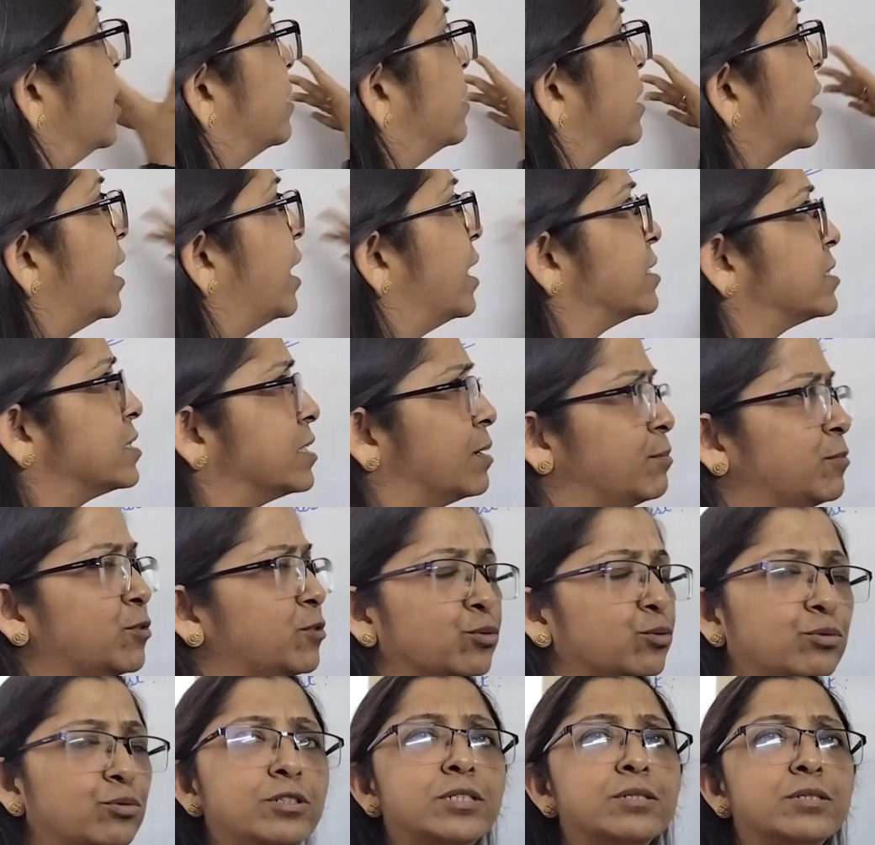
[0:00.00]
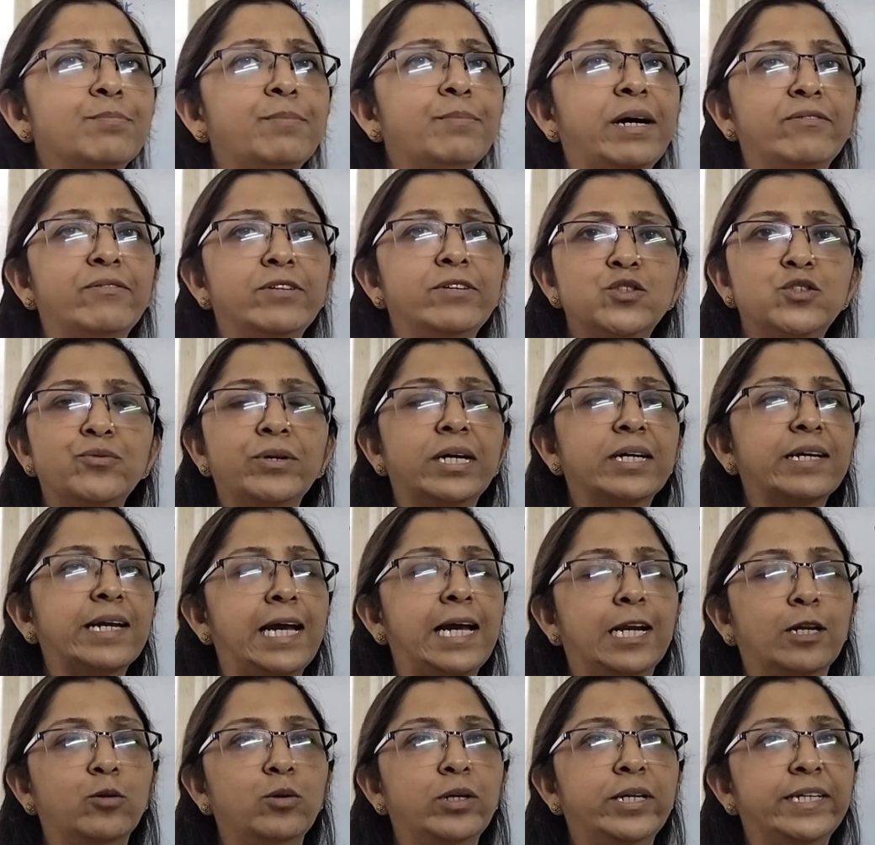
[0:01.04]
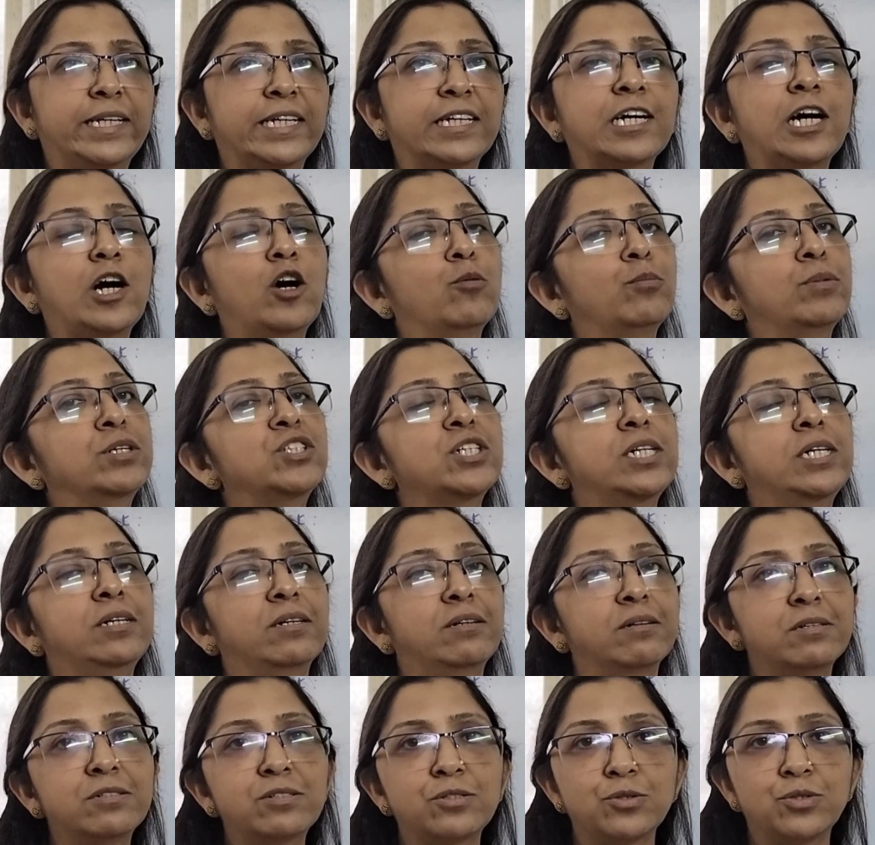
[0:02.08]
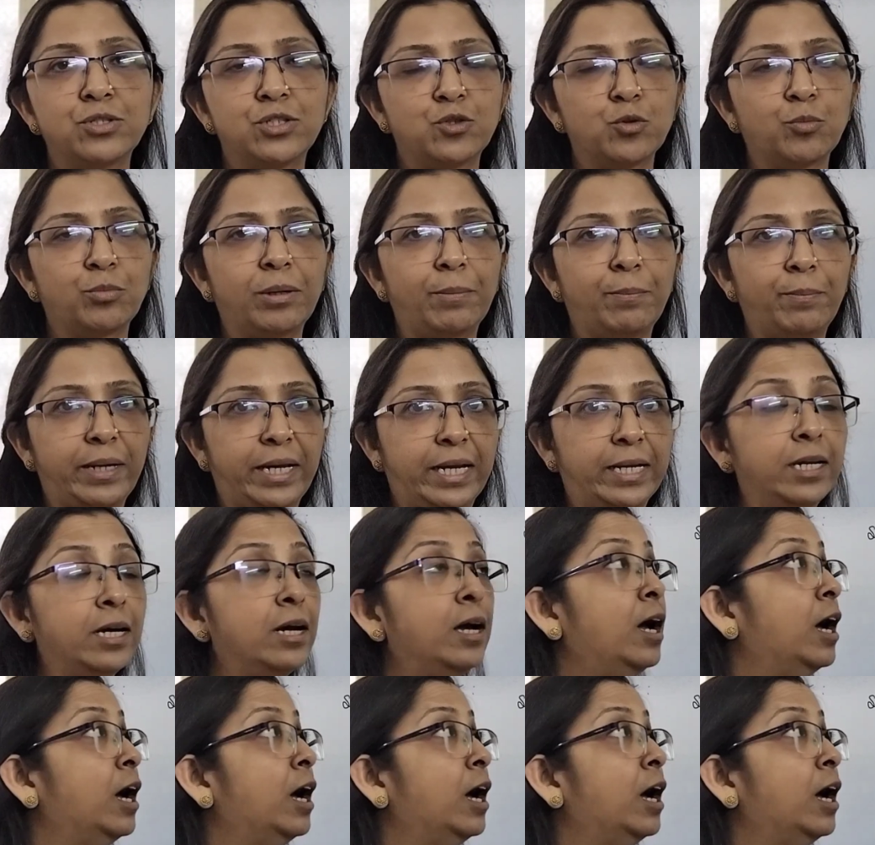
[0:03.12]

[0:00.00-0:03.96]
There are some rules by which we are calculating how much interest is to be paid,